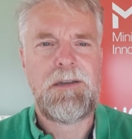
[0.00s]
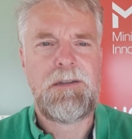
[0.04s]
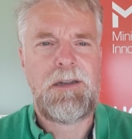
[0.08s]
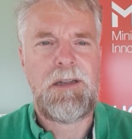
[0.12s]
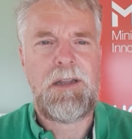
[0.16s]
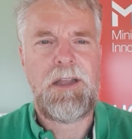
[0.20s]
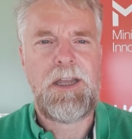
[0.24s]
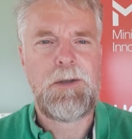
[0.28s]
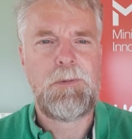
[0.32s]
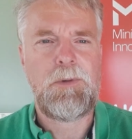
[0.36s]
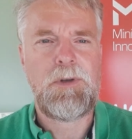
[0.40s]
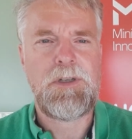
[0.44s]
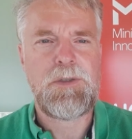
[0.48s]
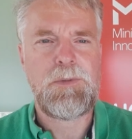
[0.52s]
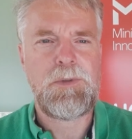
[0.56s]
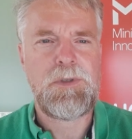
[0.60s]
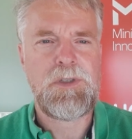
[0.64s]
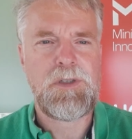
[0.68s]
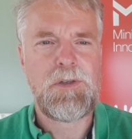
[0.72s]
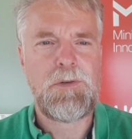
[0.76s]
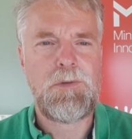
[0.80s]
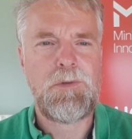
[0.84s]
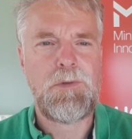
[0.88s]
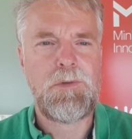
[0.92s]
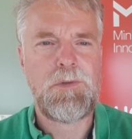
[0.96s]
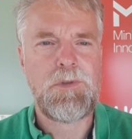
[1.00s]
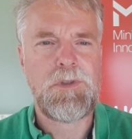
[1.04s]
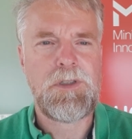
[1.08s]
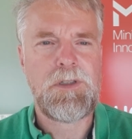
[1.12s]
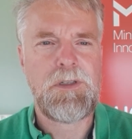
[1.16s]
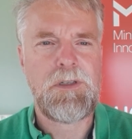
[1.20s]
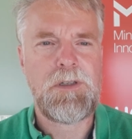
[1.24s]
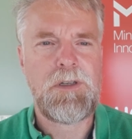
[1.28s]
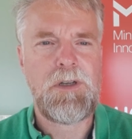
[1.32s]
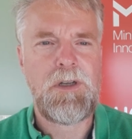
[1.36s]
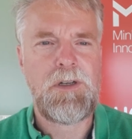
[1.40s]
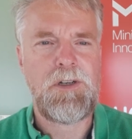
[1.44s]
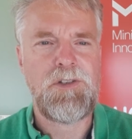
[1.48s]
likewise with schools
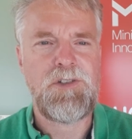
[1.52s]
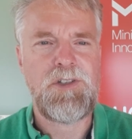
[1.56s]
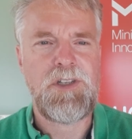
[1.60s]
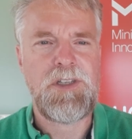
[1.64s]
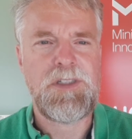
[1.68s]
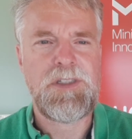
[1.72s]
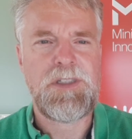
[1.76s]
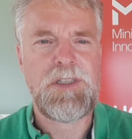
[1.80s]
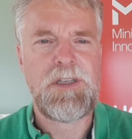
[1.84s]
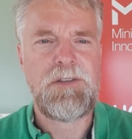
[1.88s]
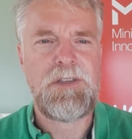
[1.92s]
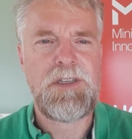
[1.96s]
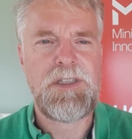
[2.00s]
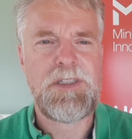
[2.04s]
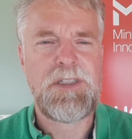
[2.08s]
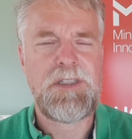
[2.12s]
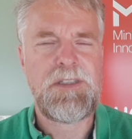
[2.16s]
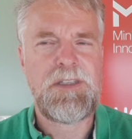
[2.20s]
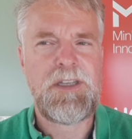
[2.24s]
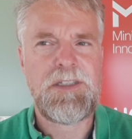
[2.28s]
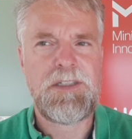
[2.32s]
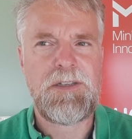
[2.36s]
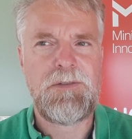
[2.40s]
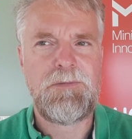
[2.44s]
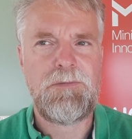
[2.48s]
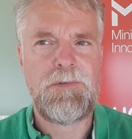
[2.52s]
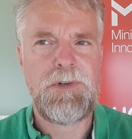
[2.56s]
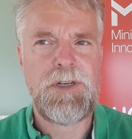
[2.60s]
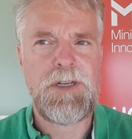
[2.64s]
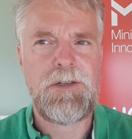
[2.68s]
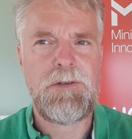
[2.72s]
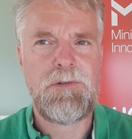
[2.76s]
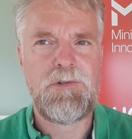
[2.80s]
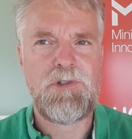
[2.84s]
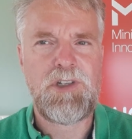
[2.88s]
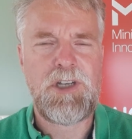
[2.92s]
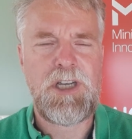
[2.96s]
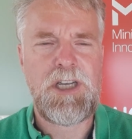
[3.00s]
and colleges. So there's a
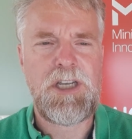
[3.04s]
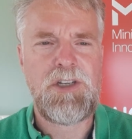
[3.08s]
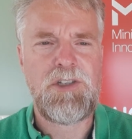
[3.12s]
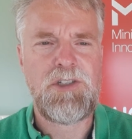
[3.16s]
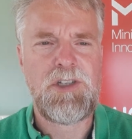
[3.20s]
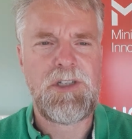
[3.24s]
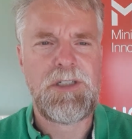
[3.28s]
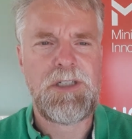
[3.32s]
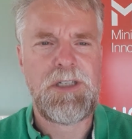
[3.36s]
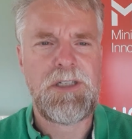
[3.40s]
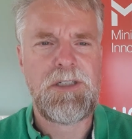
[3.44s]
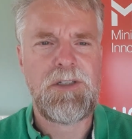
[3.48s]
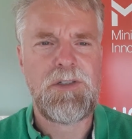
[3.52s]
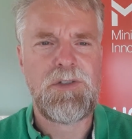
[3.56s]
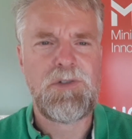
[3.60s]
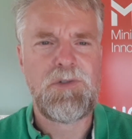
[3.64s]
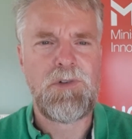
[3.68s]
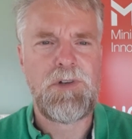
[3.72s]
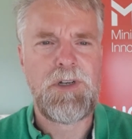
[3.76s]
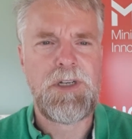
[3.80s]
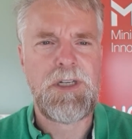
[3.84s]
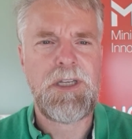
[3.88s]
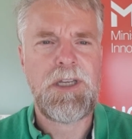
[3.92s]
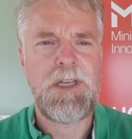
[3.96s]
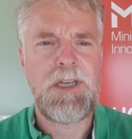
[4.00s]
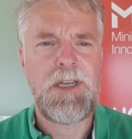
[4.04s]
real change in the industry.